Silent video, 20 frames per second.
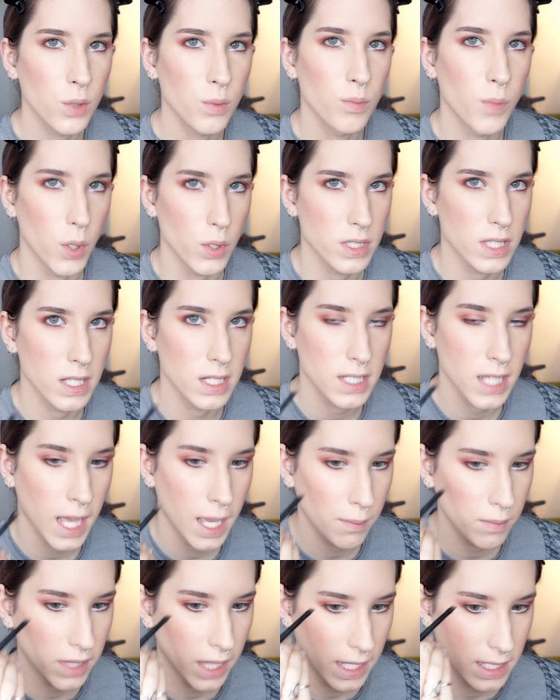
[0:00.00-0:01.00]
most of the
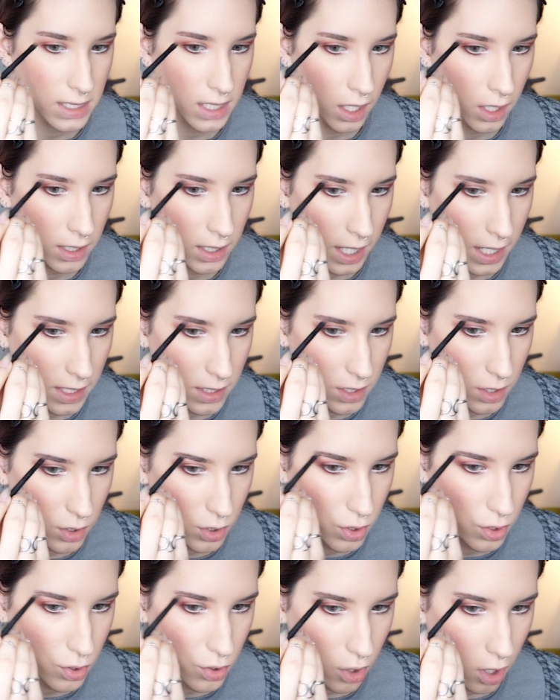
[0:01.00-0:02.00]
time likes a nice
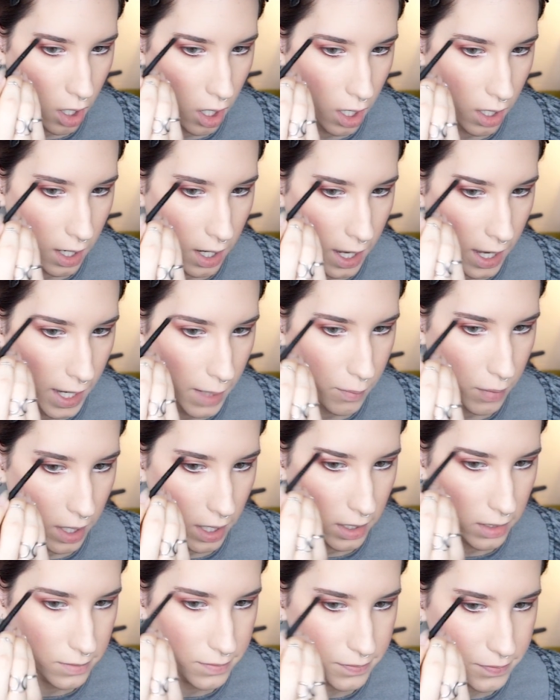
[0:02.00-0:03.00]
strong
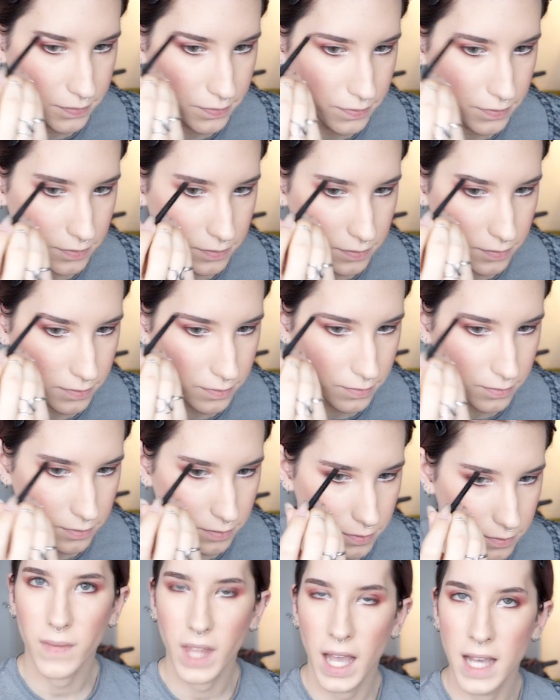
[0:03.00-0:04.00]
eyebrow.
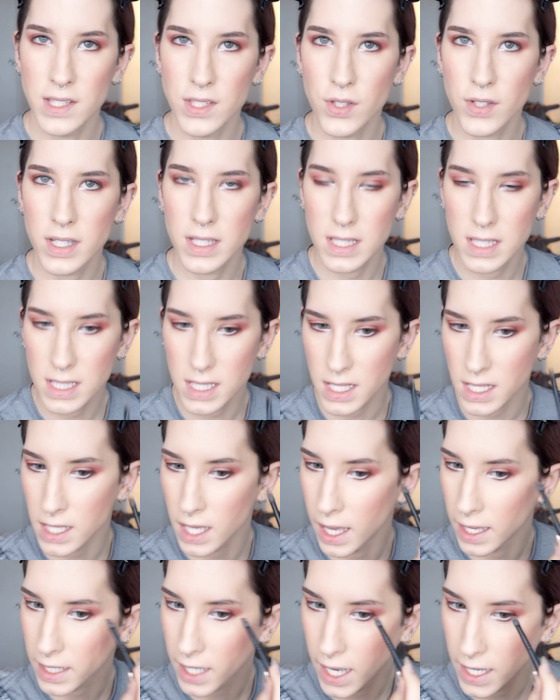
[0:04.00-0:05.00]
As you can see,
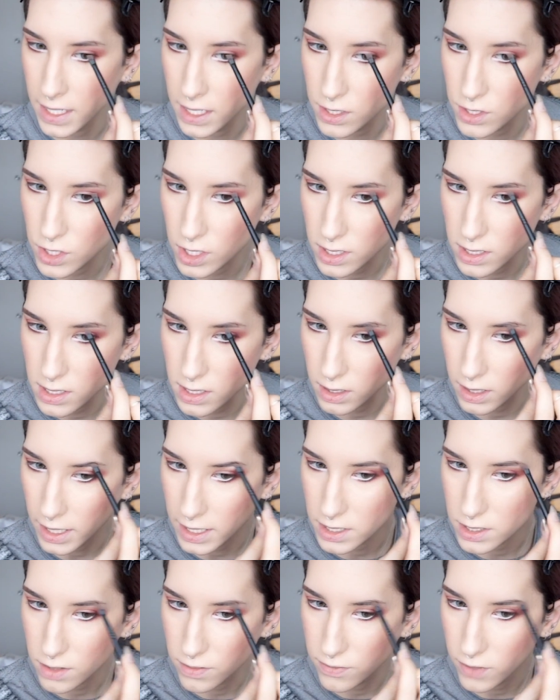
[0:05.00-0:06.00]
I kind of just
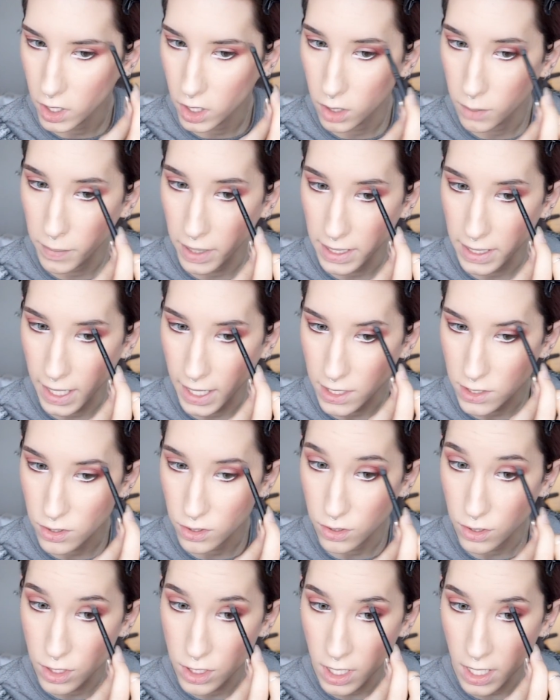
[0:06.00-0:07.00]
like to follow my
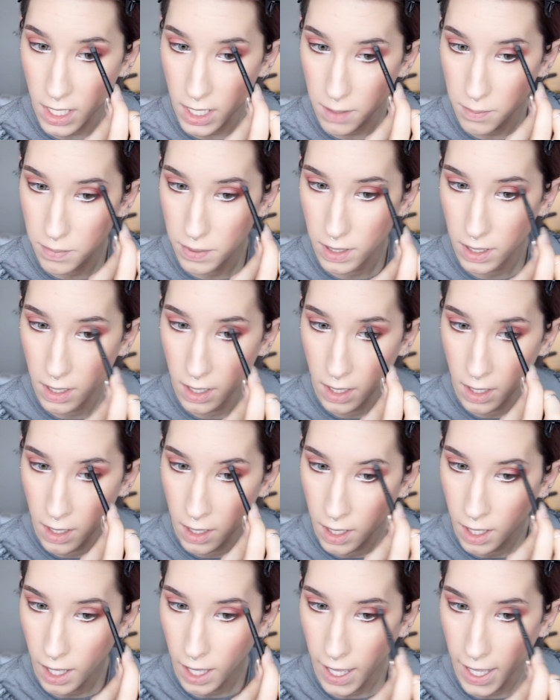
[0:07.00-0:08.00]
natural shape.
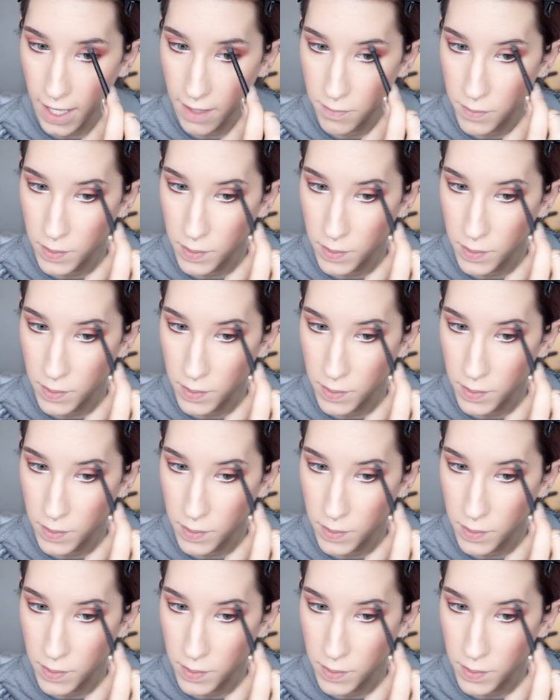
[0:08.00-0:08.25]
I have